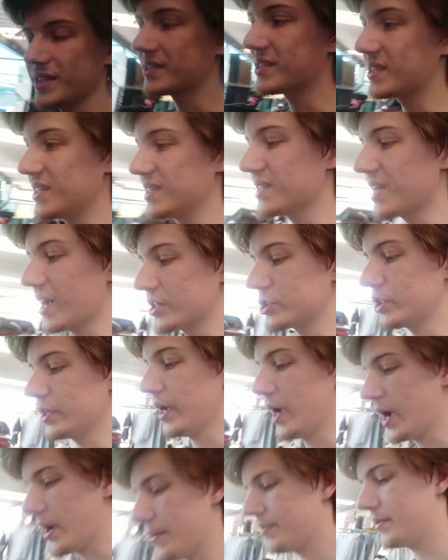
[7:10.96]
this is actually
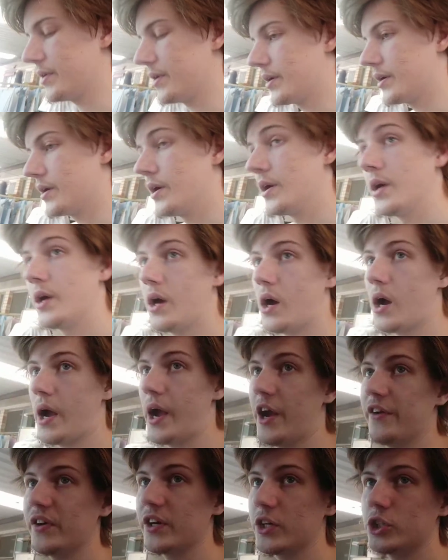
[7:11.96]
happening. I
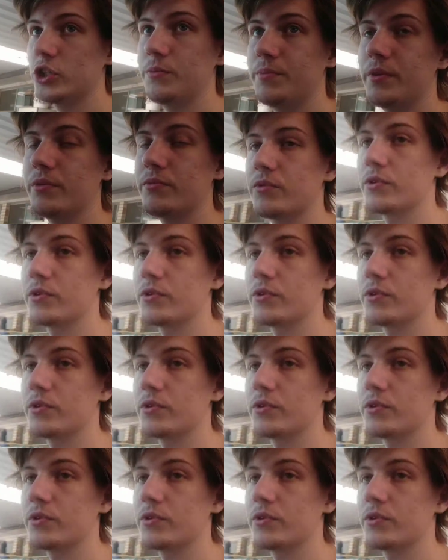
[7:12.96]
have actually been